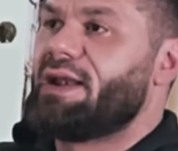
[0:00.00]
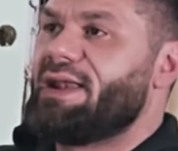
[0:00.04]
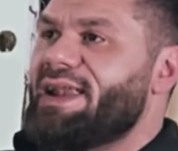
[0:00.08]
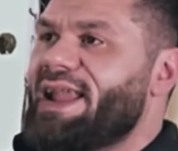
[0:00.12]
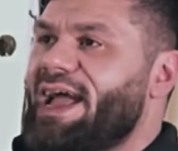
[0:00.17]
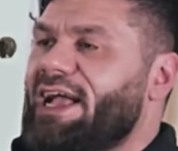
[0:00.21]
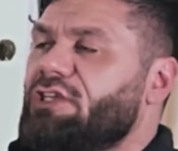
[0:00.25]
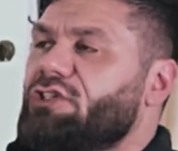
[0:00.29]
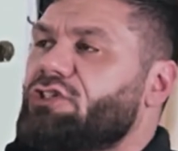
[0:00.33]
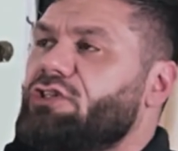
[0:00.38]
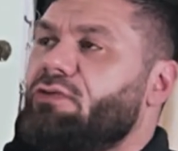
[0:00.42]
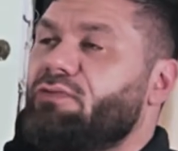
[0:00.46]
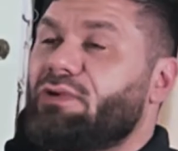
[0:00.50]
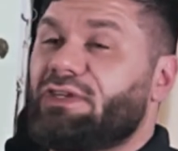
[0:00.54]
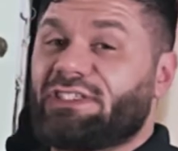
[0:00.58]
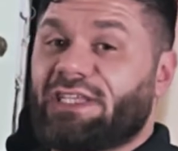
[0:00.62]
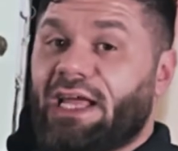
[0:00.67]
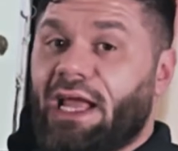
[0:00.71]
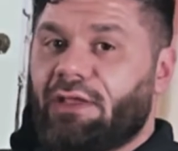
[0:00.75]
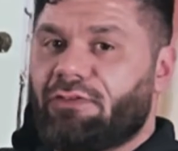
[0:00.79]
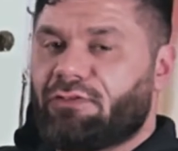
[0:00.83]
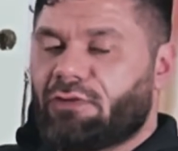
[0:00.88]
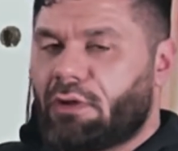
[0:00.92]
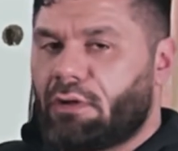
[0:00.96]
naturally
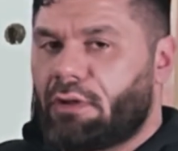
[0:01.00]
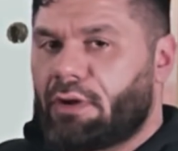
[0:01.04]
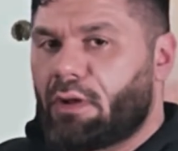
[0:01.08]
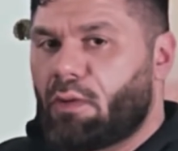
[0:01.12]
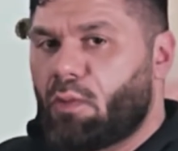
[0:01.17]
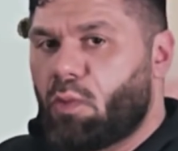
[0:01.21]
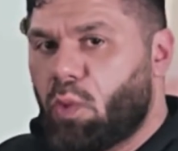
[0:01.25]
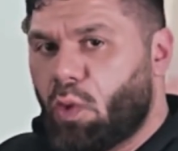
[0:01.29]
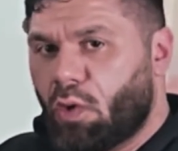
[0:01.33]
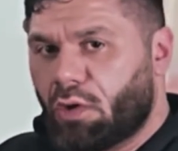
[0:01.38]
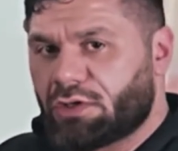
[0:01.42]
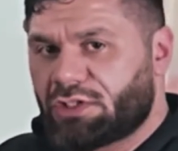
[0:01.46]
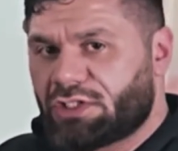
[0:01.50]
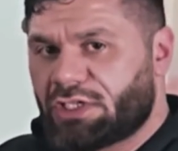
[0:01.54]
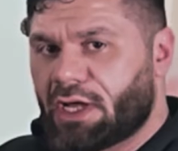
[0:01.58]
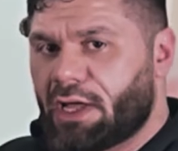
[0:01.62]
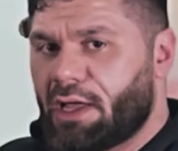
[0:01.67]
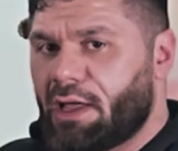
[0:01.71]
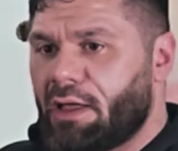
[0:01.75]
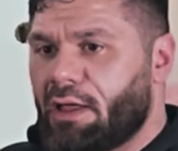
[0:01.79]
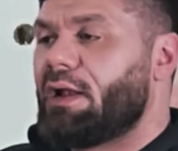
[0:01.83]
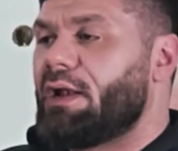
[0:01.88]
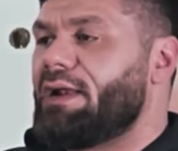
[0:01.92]
retains a lot of water.